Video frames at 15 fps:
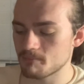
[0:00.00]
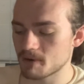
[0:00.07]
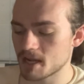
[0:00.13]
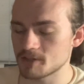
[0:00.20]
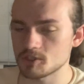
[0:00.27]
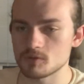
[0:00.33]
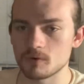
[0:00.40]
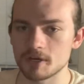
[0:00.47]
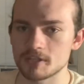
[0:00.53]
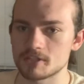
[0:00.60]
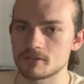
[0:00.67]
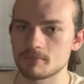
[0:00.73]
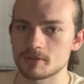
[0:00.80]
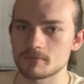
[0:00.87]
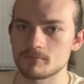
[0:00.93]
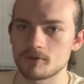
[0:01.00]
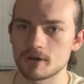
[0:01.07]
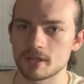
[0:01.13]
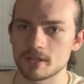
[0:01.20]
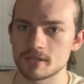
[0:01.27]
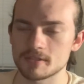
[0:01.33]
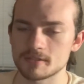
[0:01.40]
but I just wanted so much more out
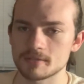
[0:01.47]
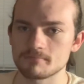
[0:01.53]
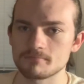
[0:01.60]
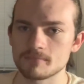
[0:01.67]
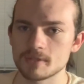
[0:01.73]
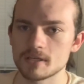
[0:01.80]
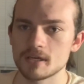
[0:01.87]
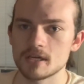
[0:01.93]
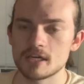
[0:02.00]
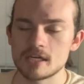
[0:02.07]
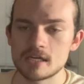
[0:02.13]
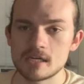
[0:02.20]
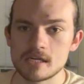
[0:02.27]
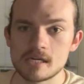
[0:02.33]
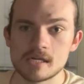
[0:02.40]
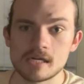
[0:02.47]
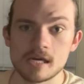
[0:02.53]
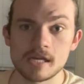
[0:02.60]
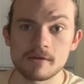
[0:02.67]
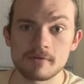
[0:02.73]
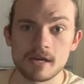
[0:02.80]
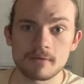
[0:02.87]
of this.
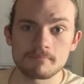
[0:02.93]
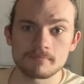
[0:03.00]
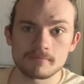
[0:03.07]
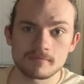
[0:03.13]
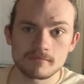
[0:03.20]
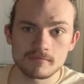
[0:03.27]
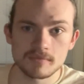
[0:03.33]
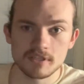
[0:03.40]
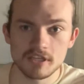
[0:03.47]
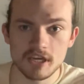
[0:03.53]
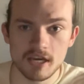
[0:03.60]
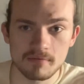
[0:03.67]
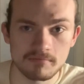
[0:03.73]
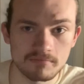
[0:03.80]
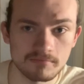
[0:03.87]
Anyway, see ya.